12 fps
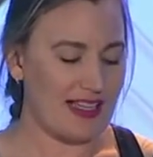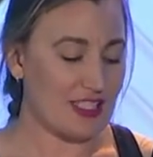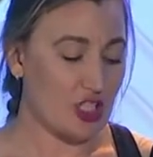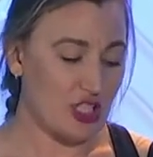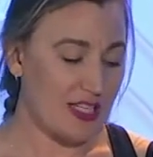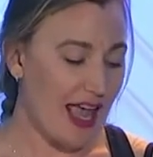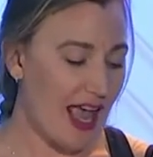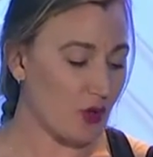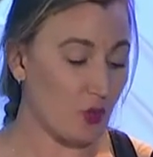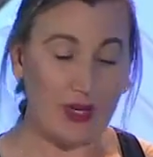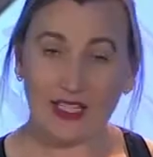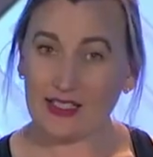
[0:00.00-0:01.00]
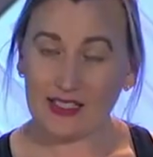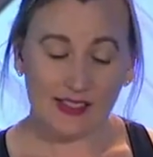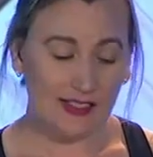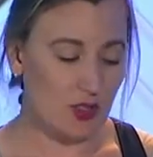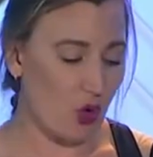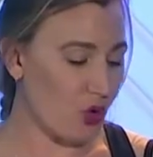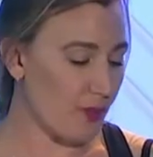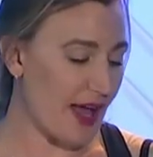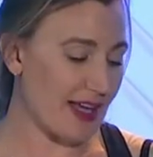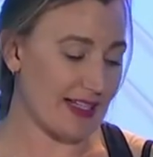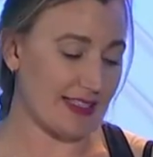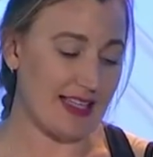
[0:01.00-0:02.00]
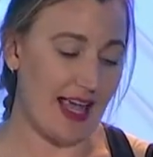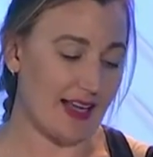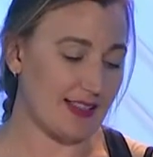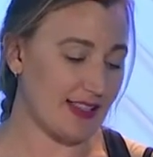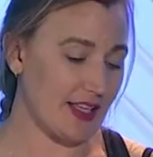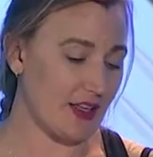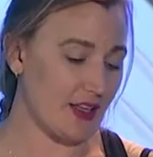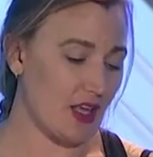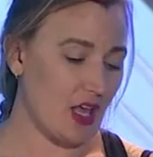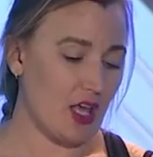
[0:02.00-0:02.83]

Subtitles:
She had weakness, whole body ataxia,